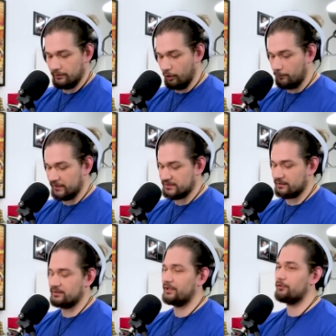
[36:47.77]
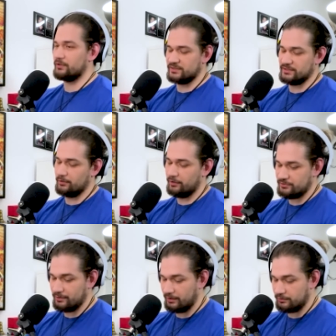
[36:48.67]
Nope, it's a continuous. As long as
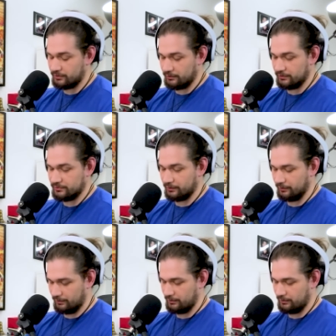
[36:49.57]
you hit a trigger this turn.